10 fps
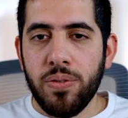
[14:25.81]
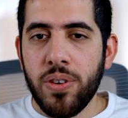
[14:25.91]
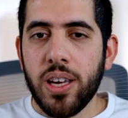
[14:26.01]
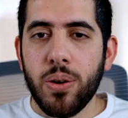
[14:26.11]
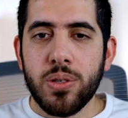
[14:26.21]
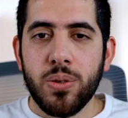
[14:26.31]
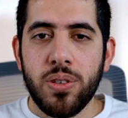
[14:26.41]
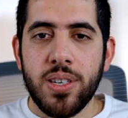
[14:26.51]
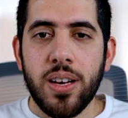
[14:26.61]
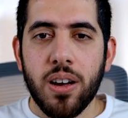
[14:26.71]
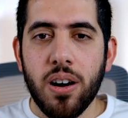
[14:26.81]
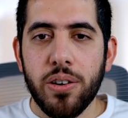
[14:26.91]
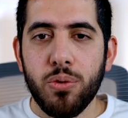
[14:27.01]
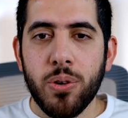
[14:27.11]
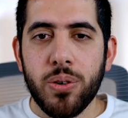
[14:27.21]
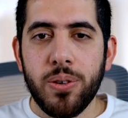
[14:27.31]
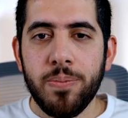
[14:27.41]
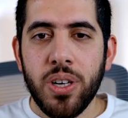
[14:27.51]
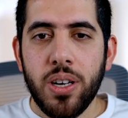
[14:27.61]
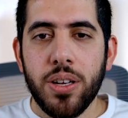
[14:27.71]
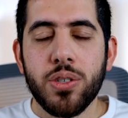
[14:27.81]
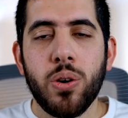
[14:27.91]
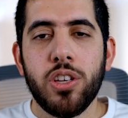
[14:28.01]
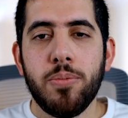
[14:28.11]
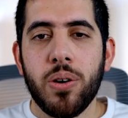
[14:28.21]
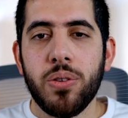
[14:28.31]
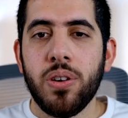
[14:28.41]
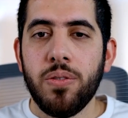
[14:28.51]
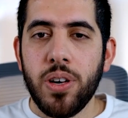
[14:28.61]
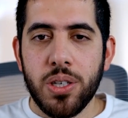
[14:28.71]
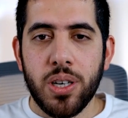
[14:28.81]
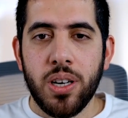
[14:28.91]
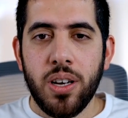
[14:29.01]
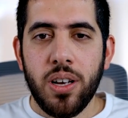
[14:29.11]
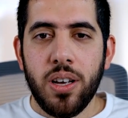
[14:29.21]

if Nike was to design a car tomorrow, it's going to be about innovation.